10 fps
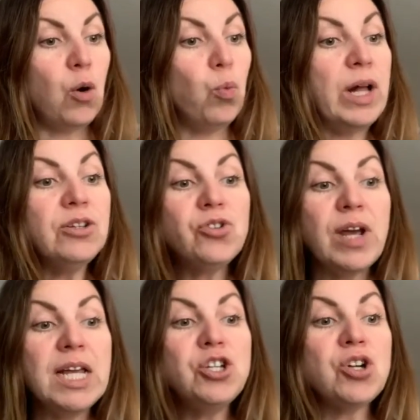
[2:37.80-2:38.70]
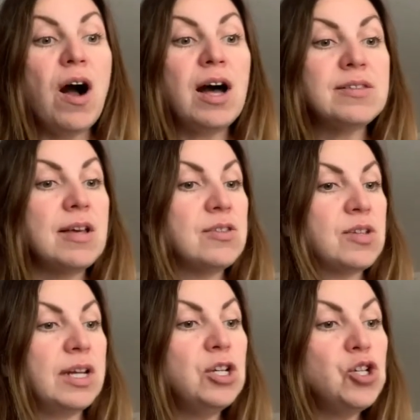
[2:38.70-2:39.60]
well-trained jaws
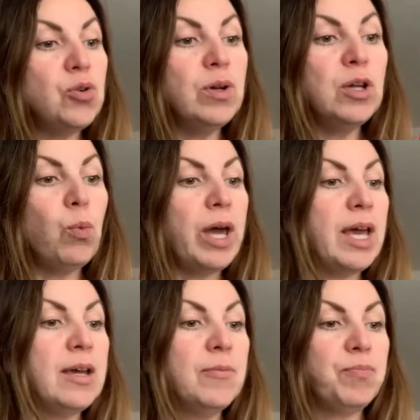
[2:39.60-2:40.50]
started chewing away